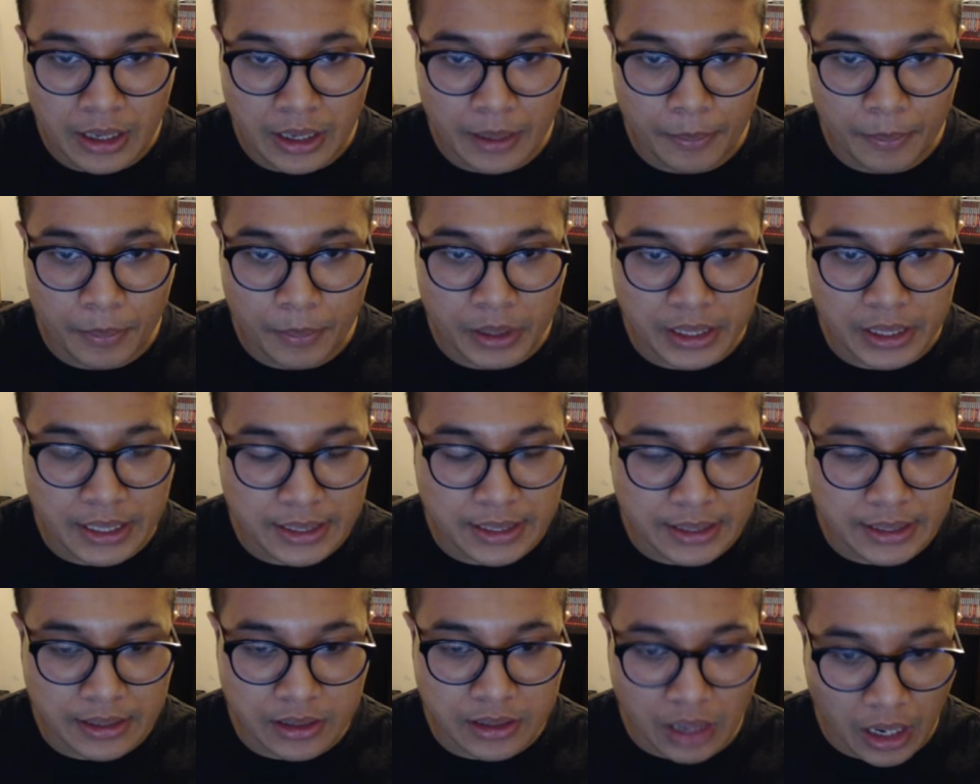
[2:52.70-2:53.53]
But this
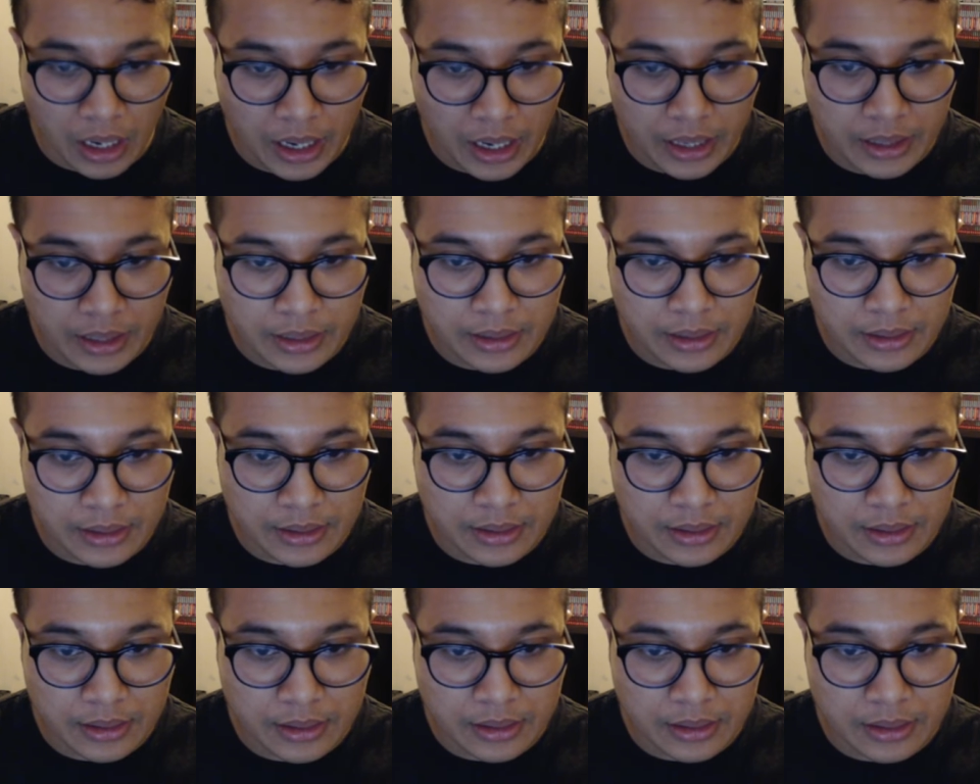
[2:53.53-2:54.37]
is not
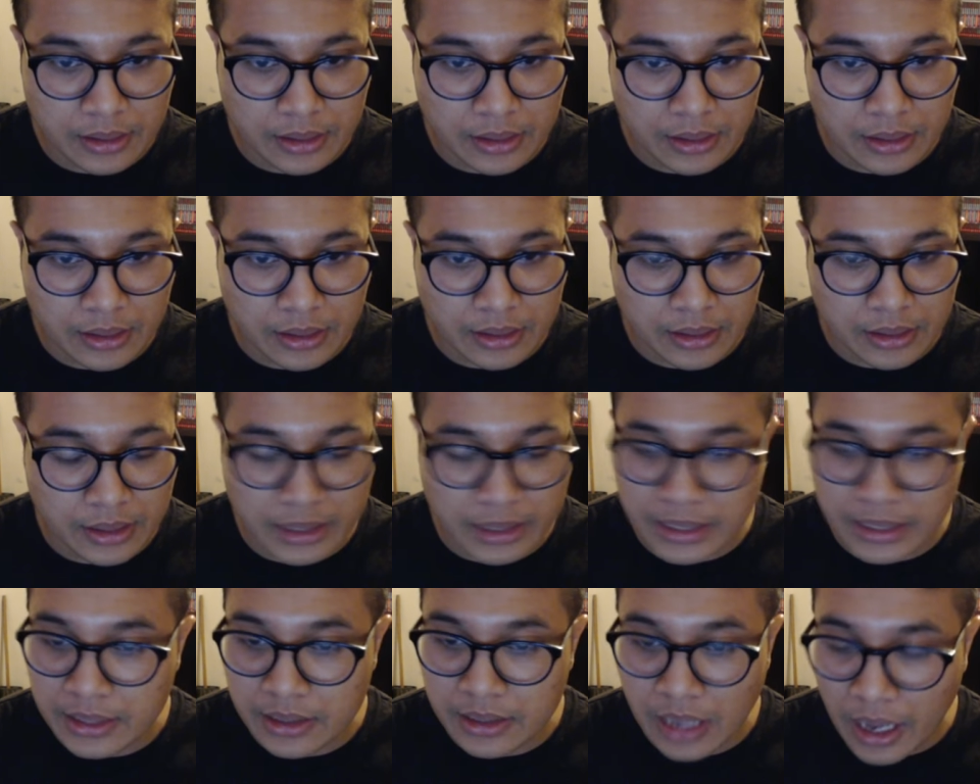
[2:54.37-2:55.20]

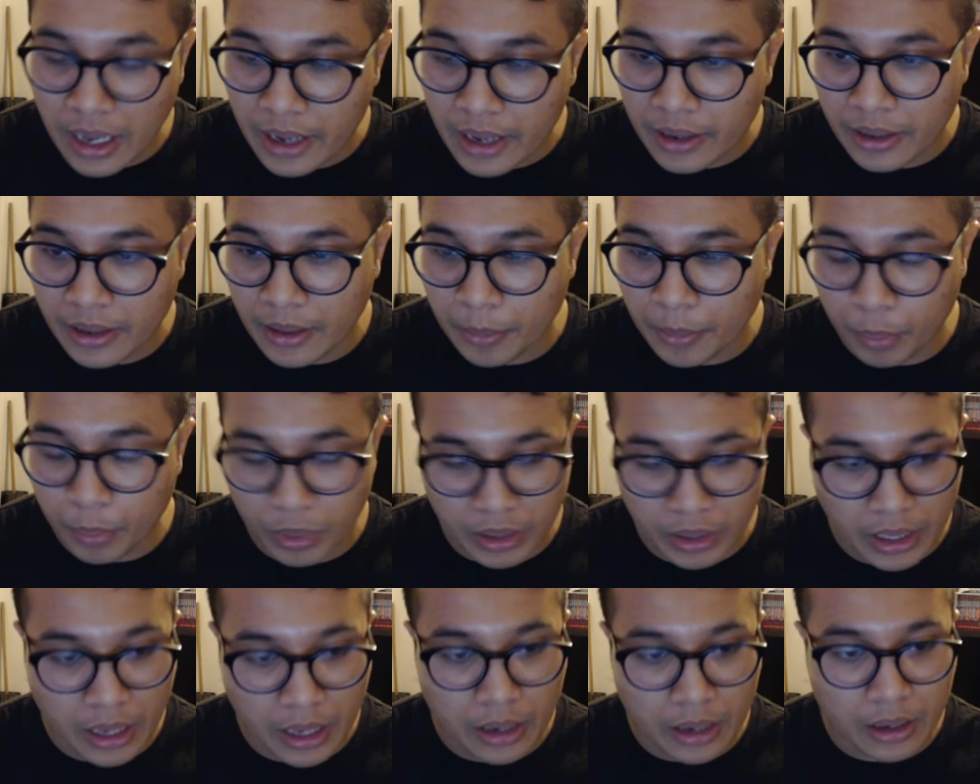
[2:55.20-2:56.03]

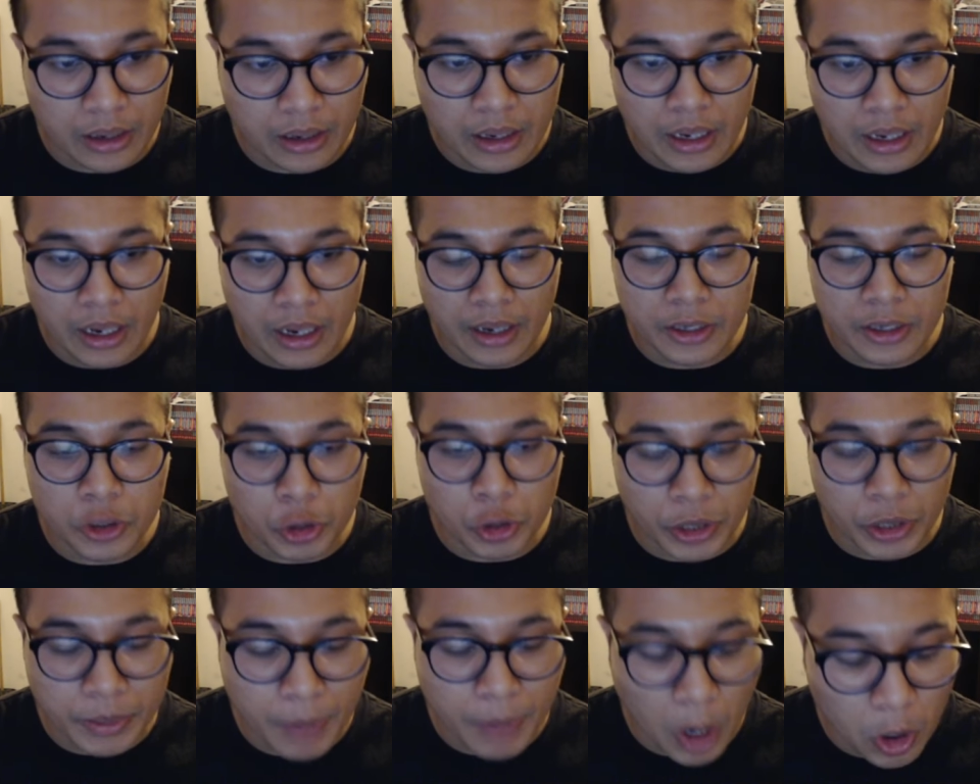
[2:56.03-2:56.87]
a
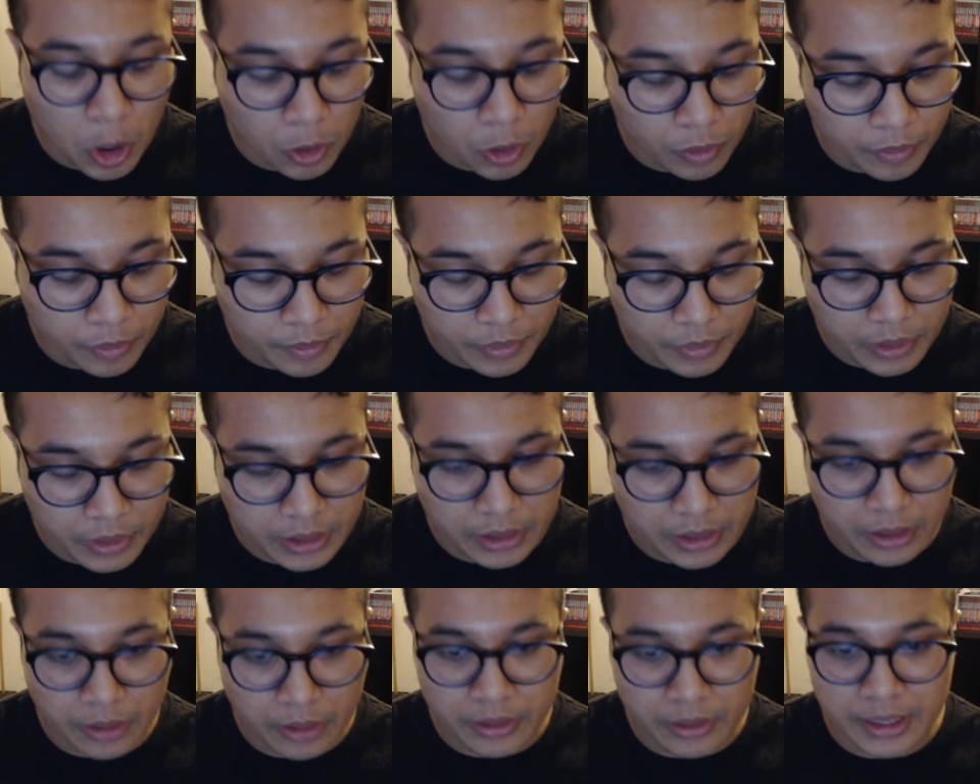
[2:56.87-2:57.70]
dream home.
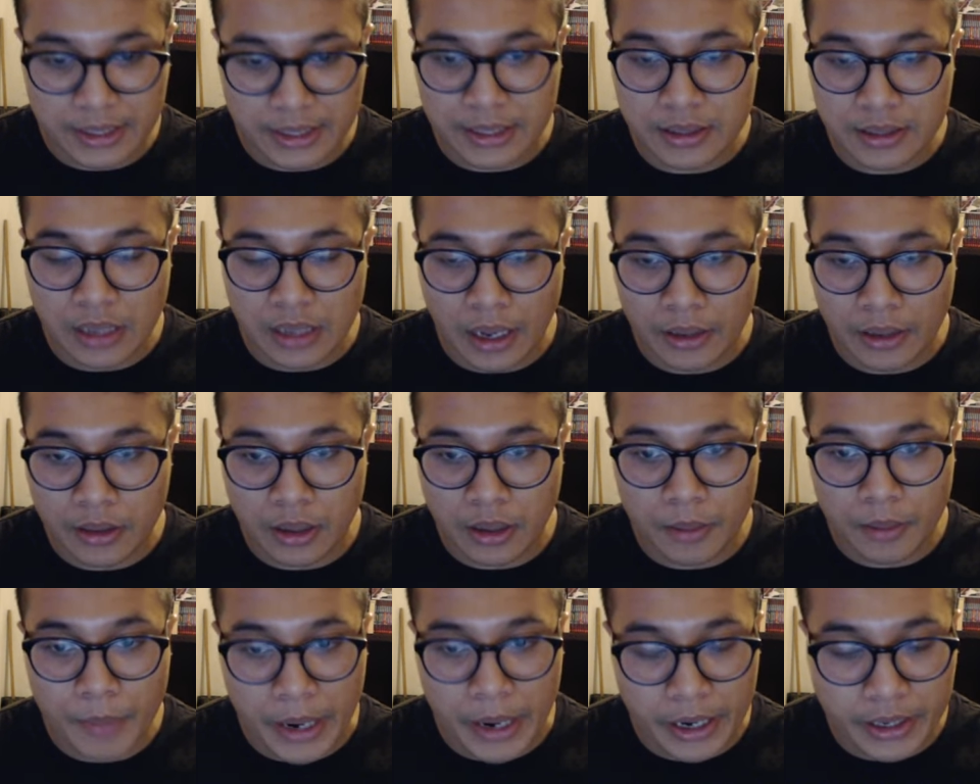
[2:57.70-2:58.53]
This is not the
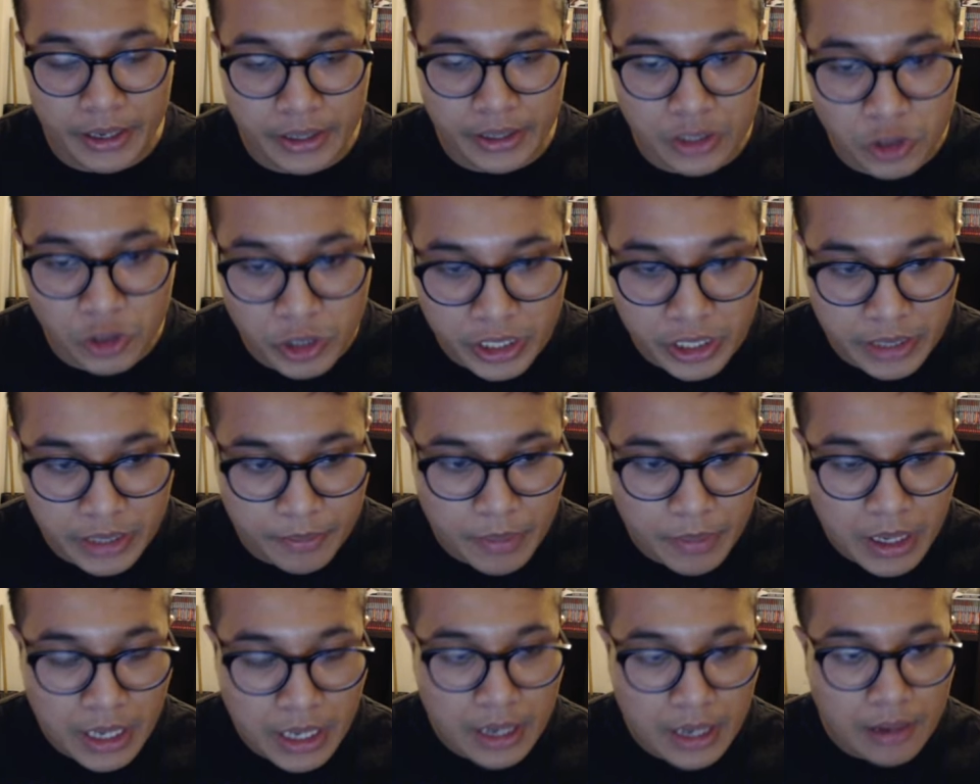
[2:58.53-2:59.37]
American dream
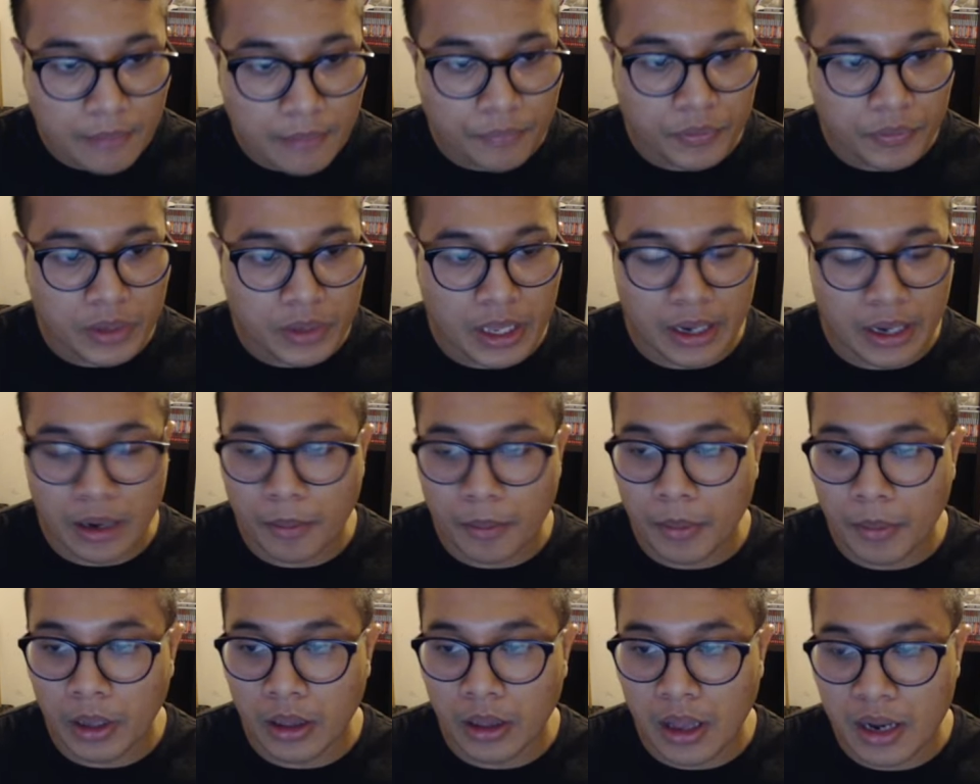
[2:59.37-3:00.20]
that
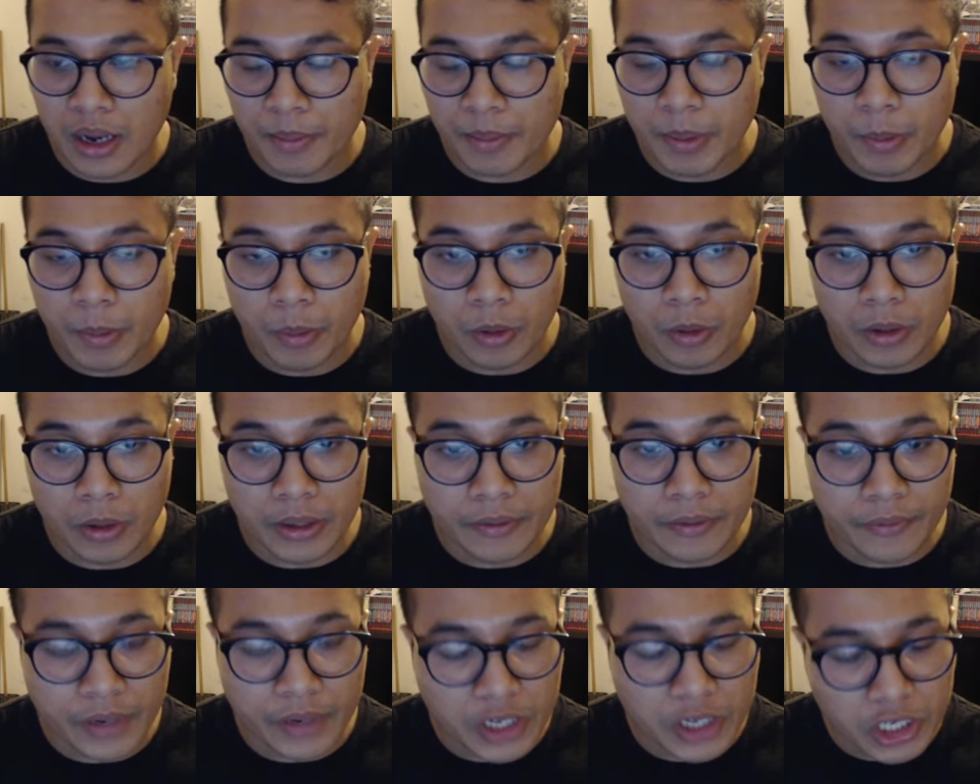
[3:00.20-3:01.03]
a lot of people
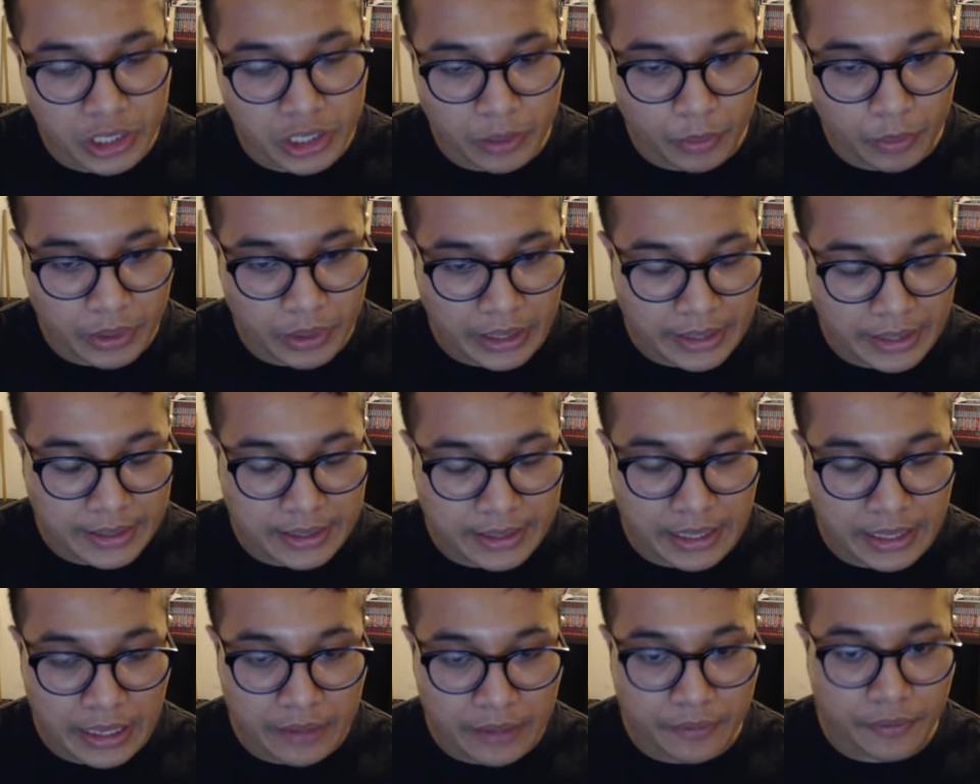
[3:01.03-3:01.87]
envision when they
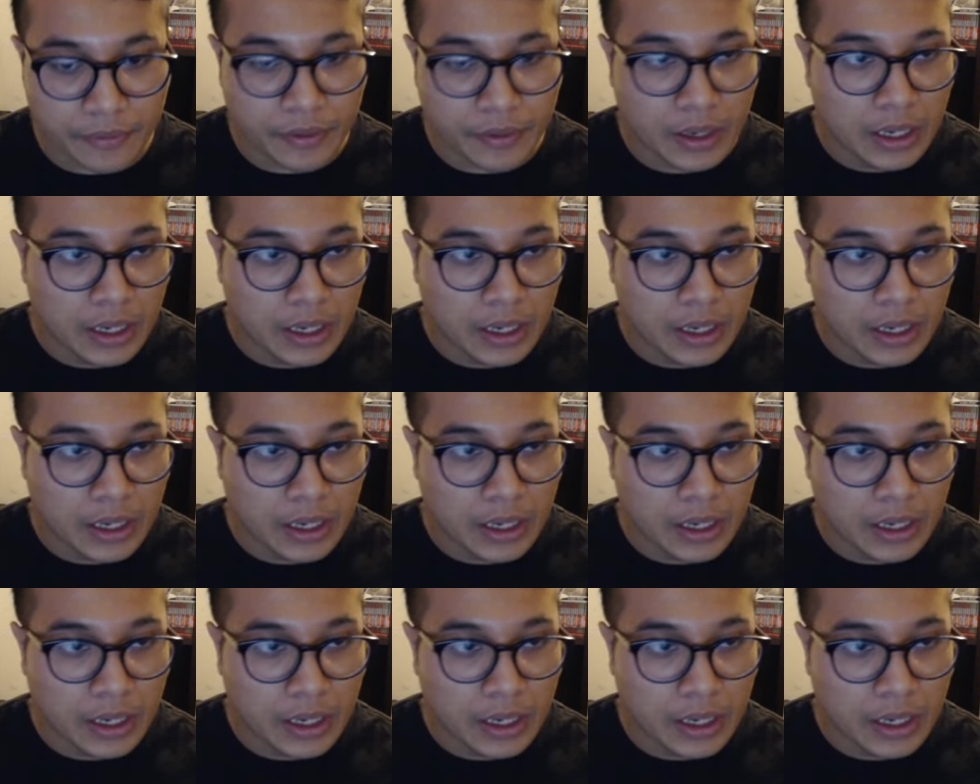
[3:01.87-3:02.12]
save